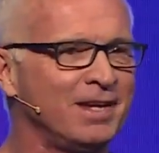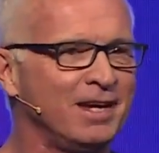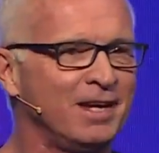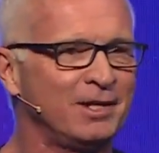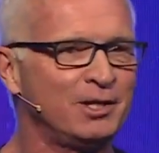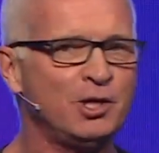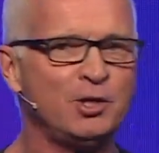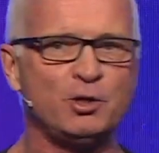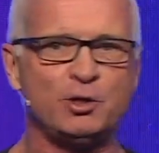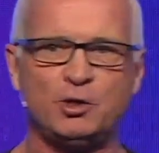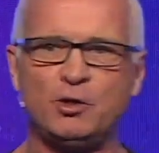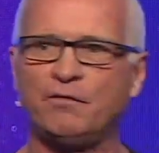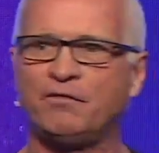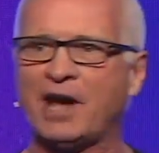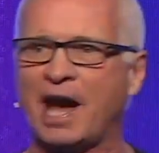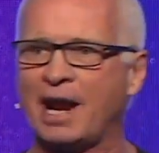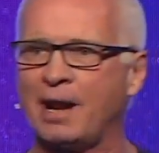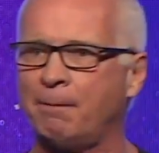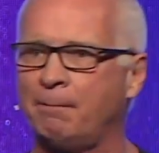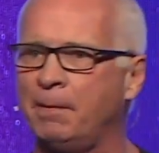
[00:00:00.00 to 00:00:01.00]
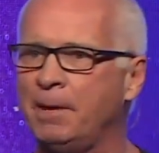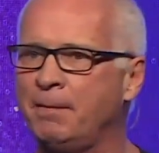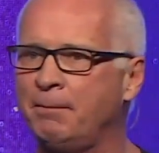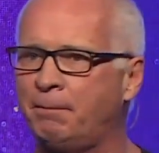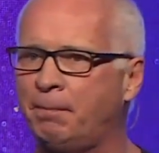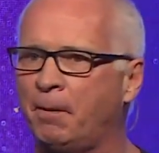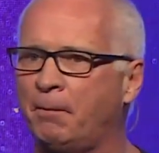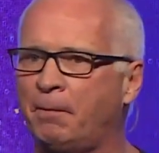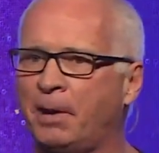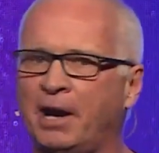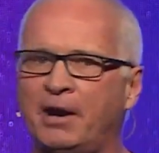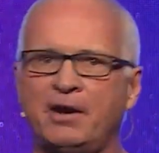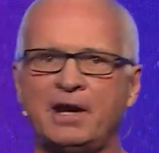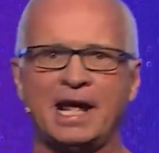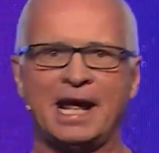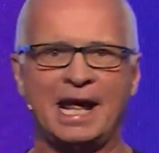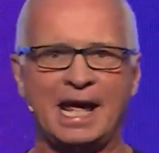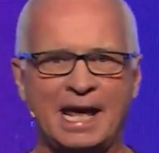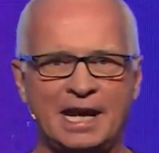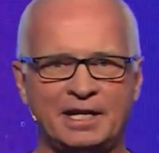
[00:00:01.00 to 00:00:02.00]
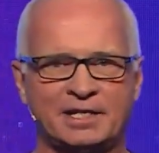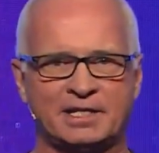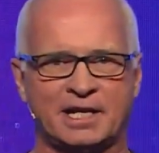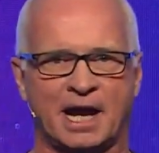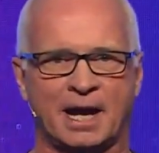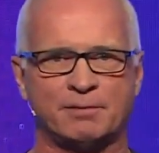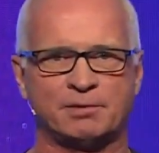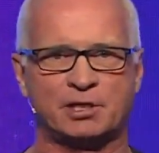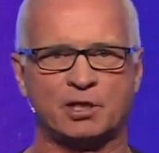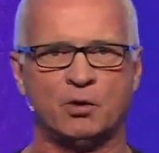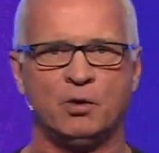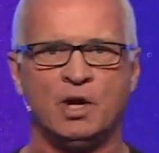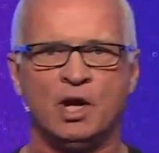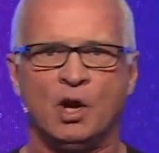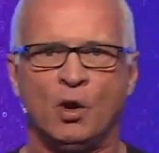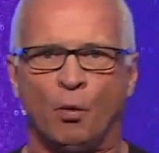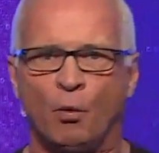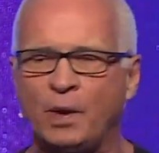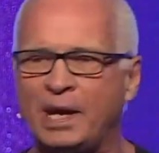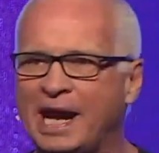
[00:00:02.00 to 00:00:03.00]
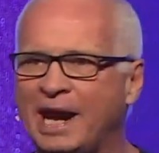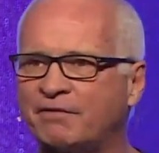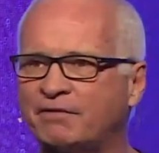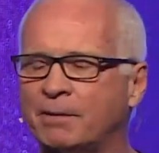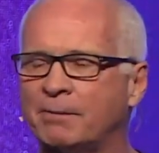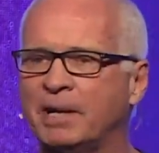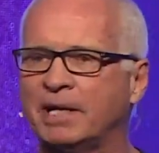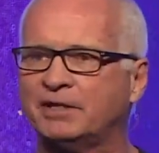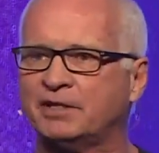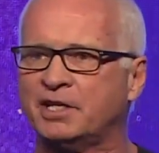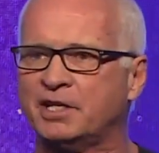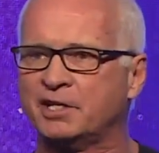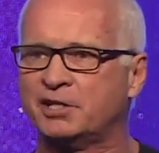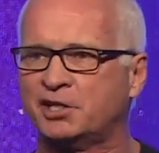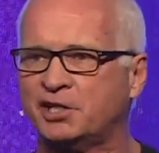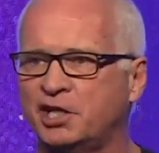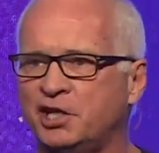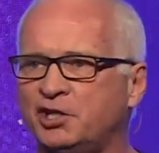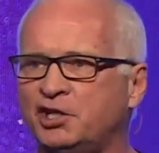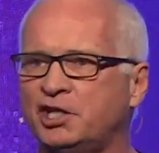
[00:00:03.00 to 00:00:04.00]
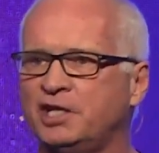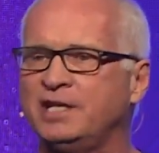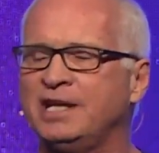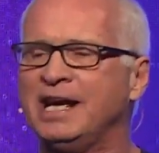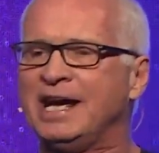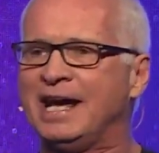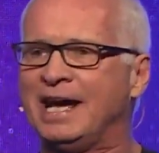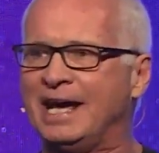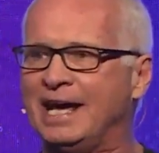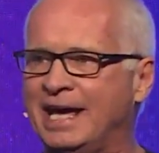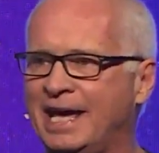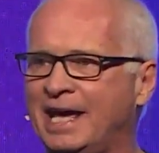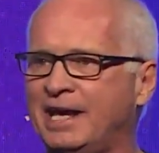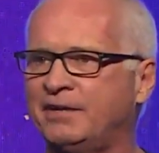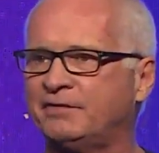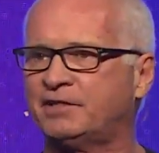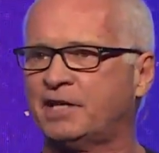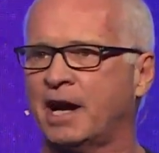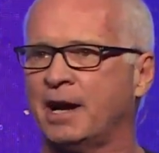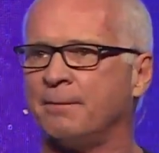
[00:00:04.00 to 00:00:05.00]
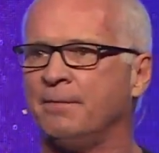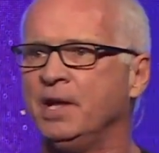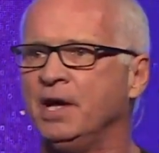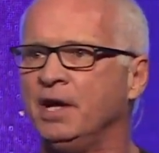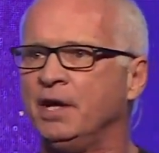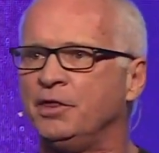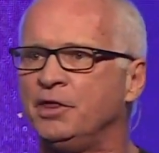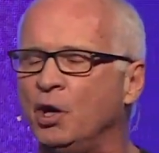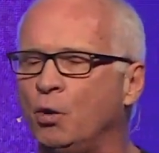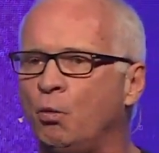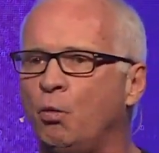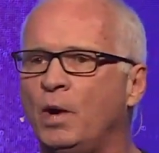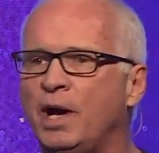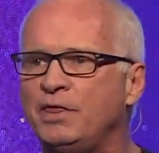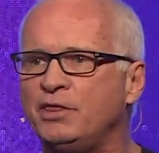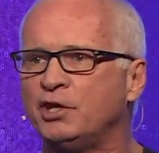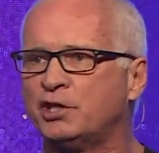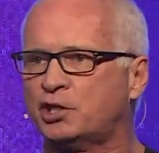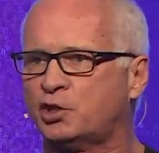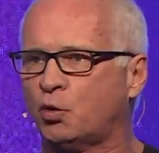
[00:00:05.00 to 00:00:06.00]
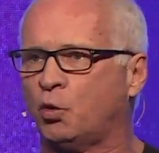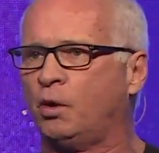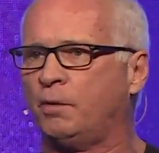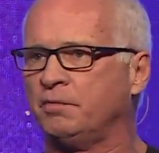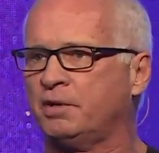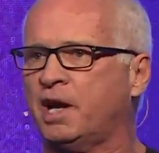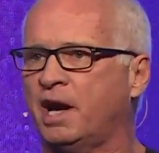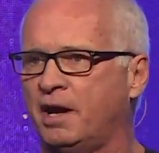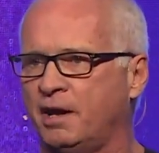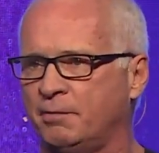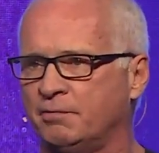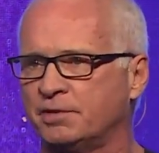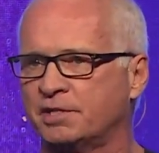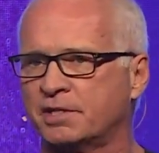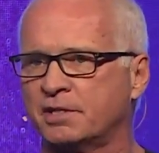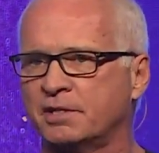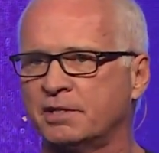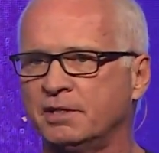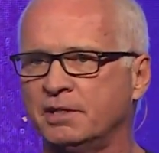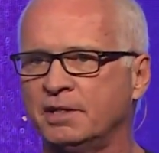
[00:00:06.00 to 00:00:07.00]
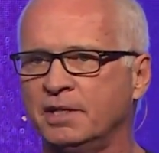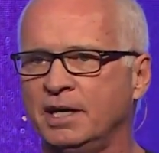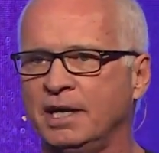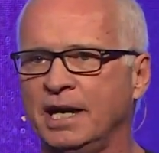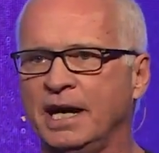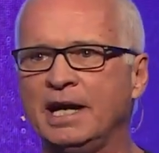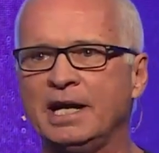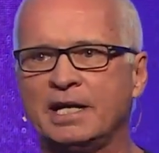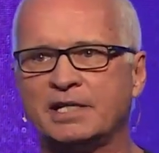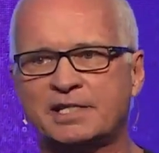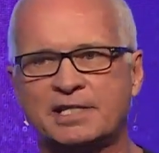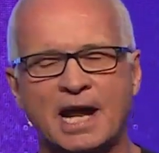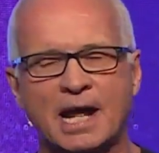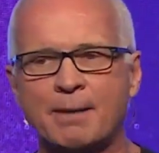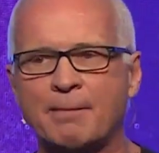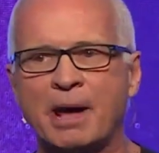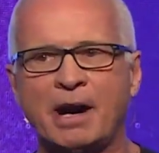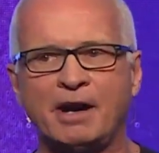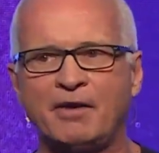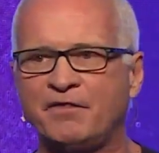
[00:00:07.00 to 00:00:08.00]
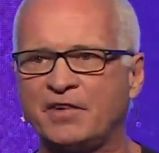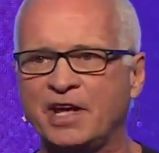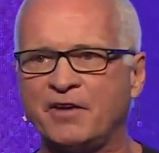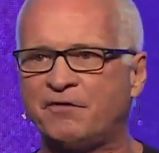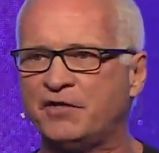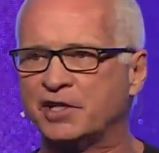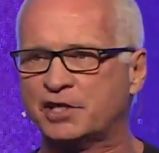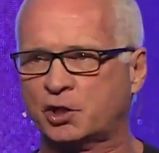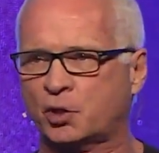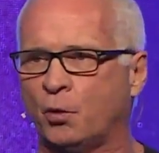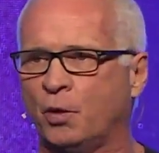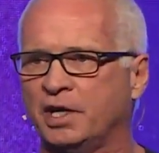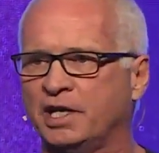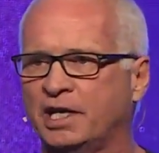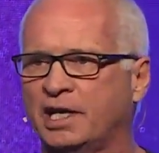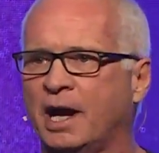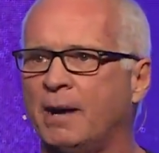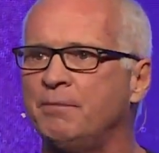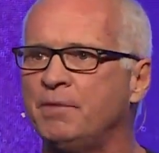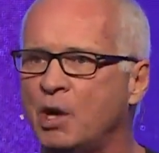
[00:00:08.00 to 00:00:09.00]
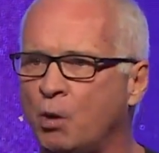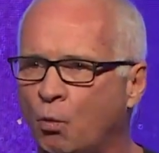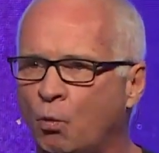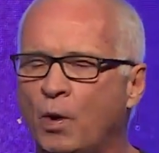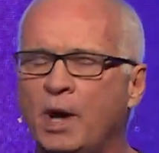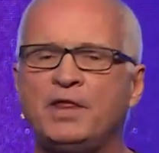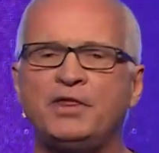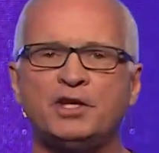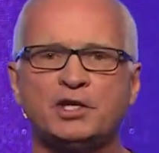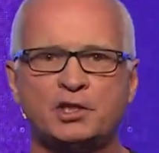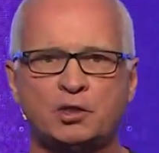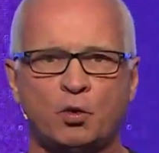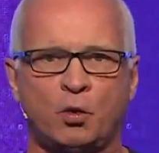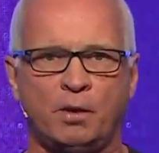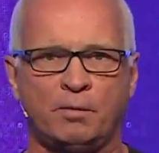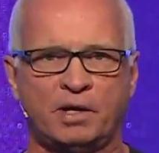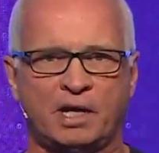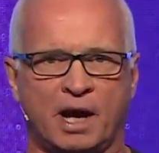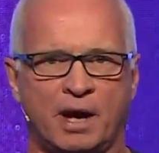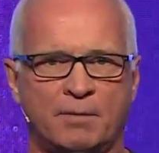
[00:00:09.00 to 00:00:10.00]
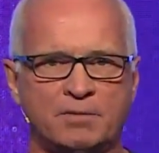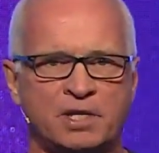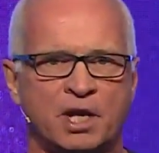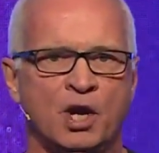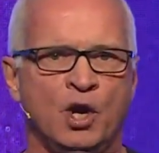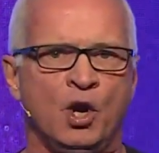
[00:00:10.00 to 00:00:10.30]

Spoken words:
You've got to be prepared ahead of time. So we have to make the decision ahead of time that when the storm comes, it's not a matter of if it's going to come, that when the storm comes,